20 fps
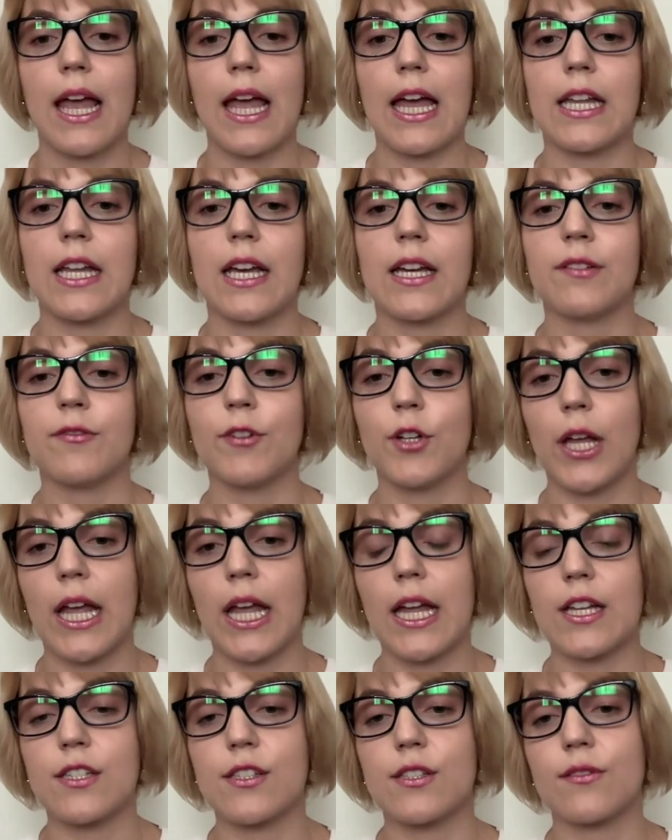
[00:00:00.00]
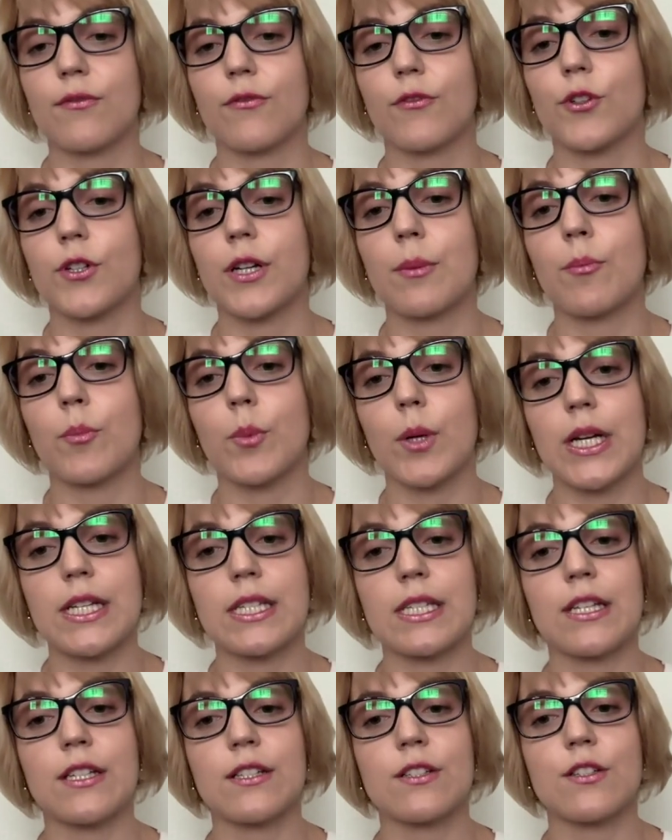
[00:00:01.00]
and advocates for
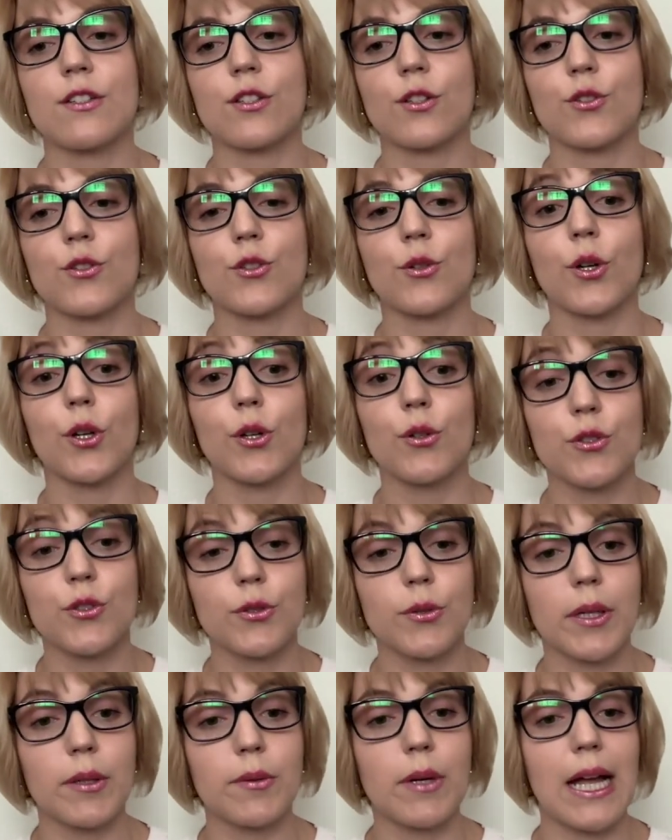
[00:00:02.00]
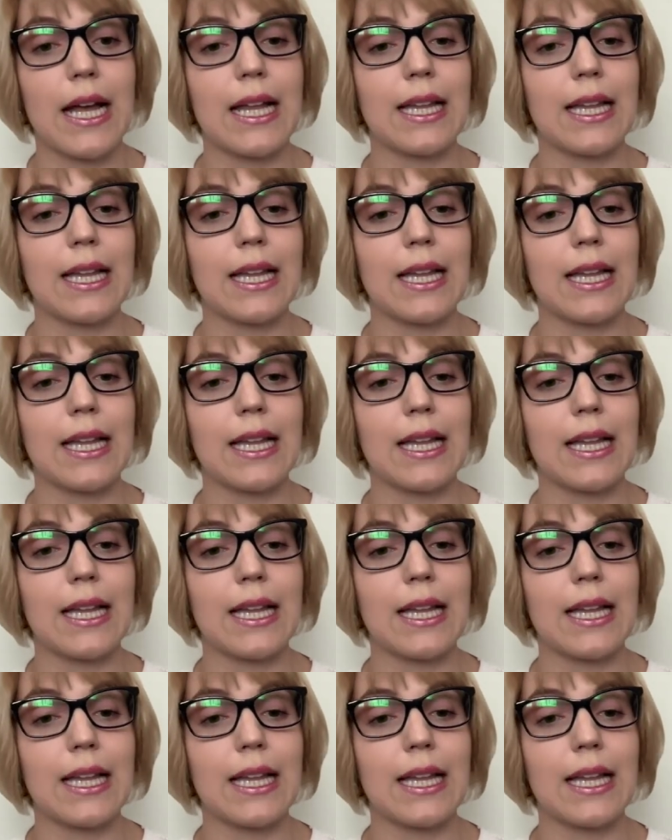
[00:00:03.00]
embracing sociocultural